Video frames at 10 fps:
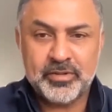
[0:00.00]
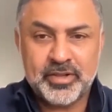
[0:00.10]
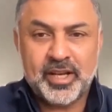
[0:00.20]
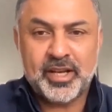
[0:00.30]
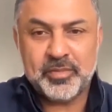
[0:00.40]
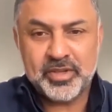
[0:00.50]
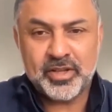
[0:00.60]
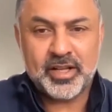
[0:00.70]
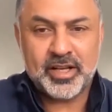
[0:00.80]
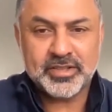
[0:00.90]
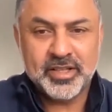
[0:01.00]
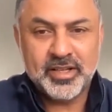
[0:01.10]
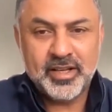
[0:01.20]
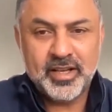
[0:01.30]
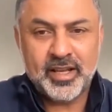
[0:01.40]
to 10 a.m. in the class,
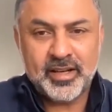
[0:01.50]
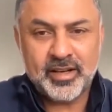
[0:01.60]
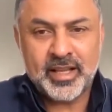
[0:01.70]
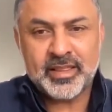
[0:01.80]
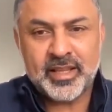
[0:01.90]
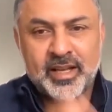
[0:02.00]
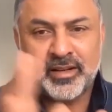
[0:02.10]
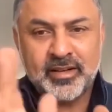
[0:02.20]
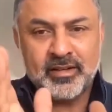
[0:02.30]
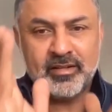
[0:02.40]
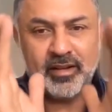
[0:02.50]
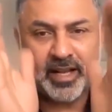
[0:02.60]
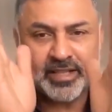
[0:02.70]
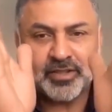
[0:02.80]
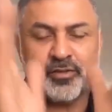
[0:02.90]
and get that
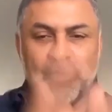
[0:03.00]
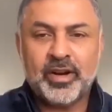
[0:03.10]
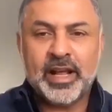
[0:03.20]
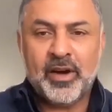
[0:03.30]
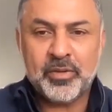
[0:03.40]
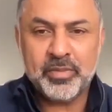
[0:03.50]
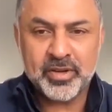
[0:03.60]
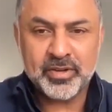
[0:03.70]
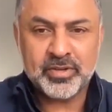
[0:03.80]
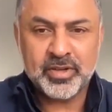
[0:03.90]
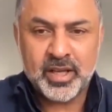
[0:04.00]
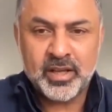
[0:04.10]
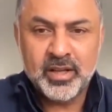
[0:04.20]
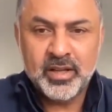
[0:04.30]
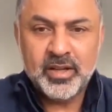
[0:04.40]
less than for an hour, because
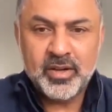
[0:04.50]
today,